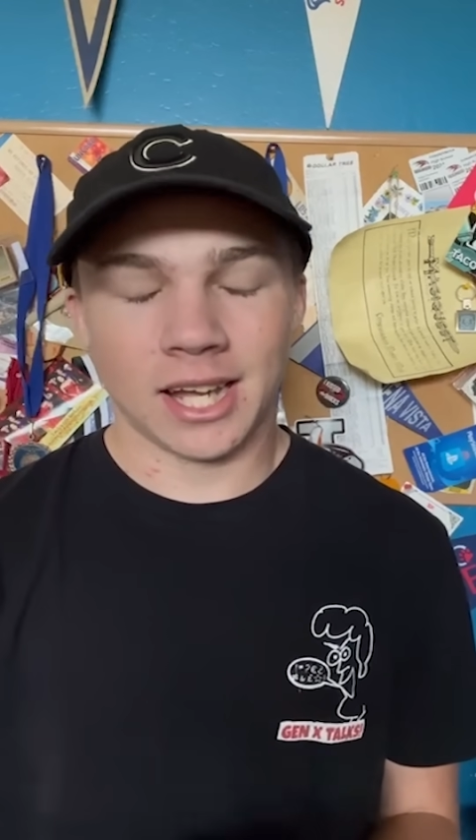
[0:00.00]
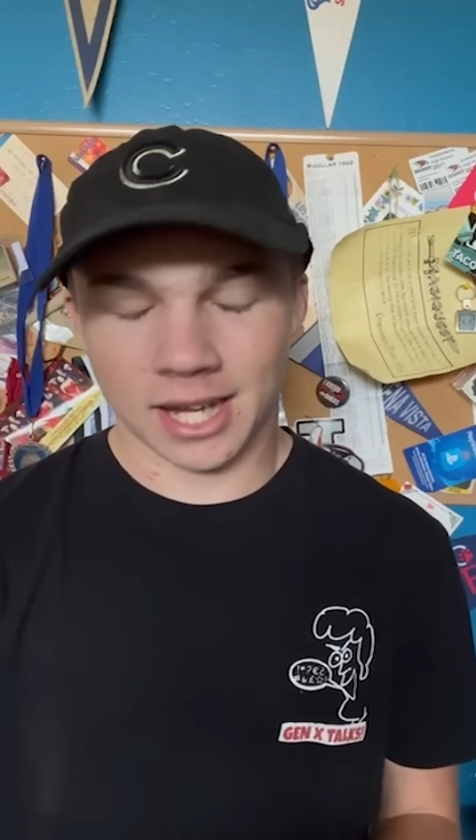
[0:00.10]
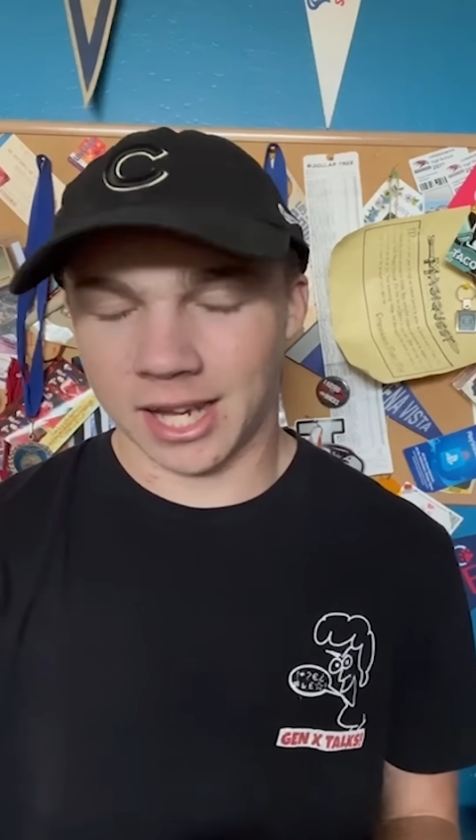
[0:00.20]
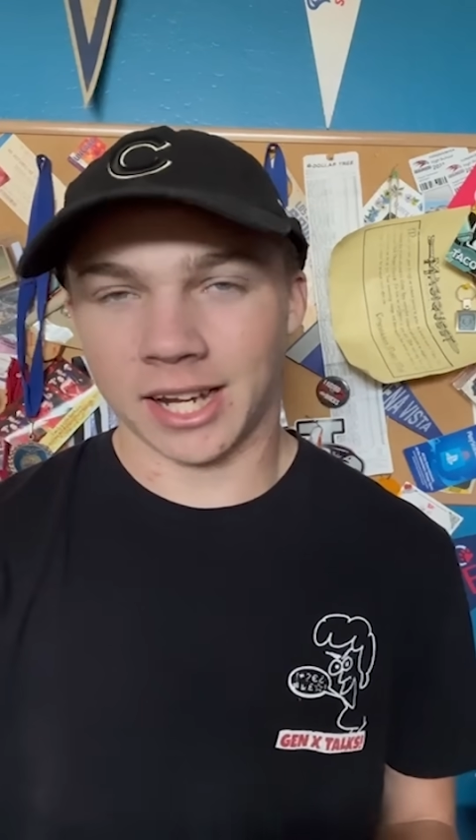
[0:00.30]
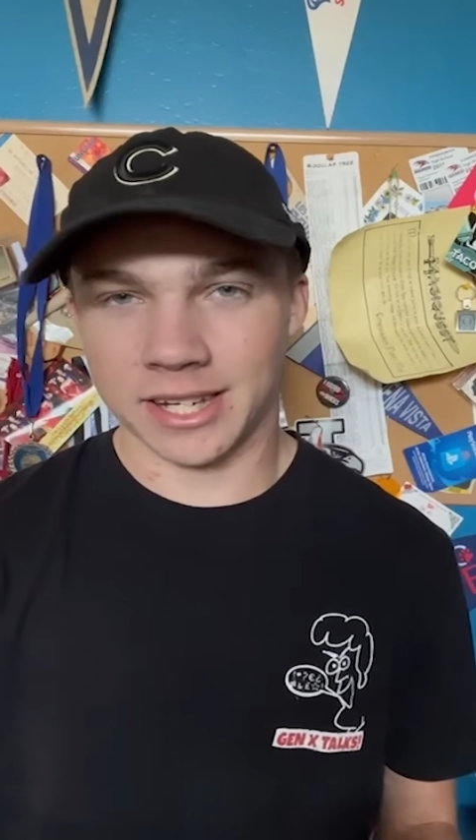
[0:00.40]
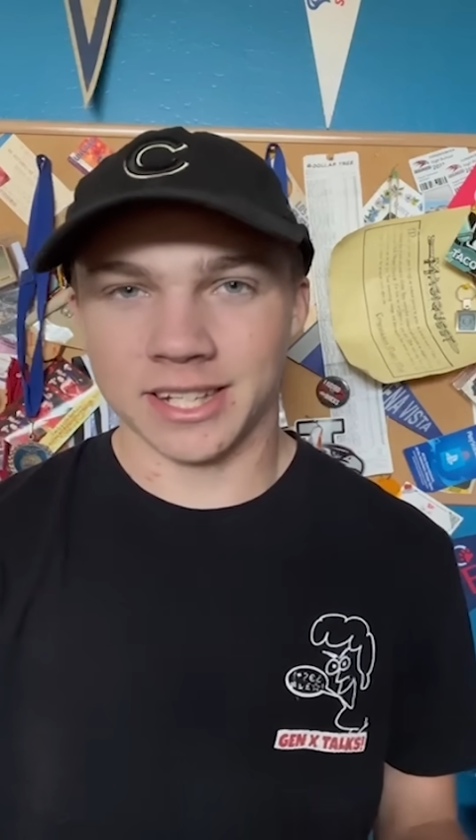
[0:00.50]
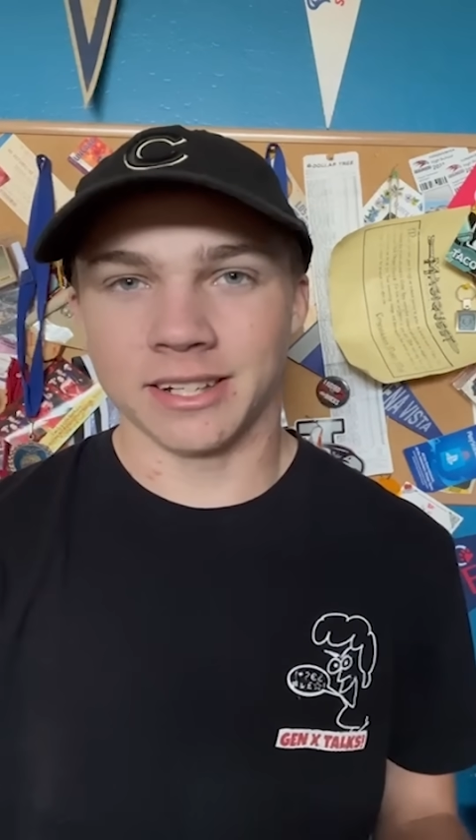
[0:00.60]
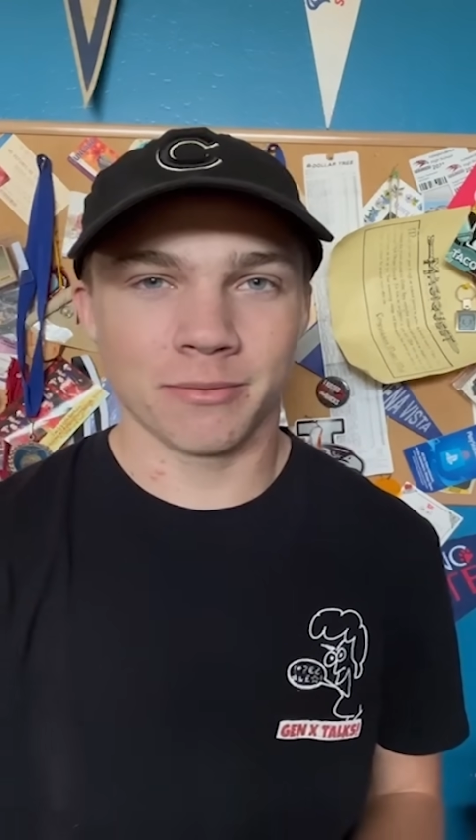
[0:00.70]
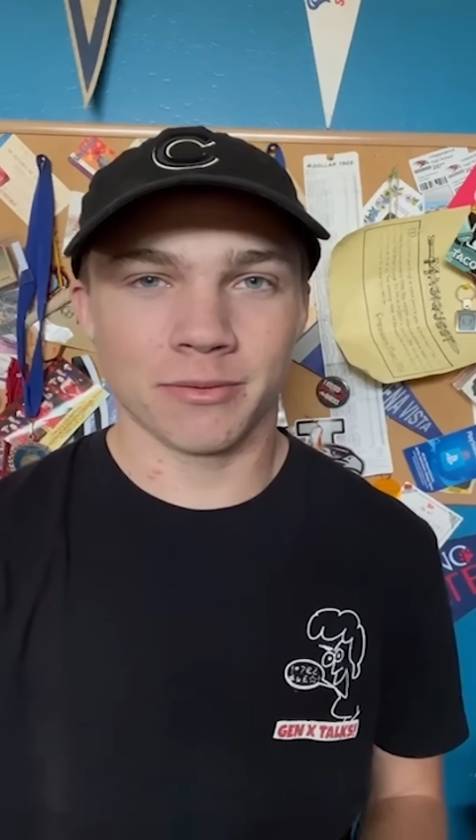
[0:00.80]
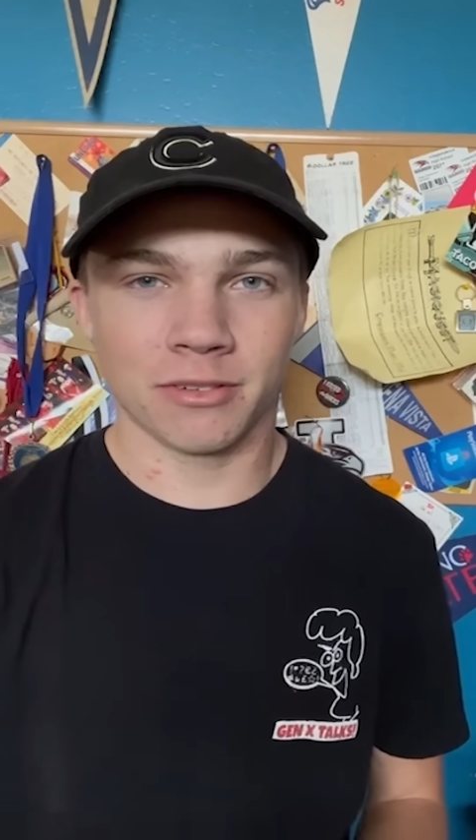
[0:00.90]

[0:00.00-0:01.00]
And I did.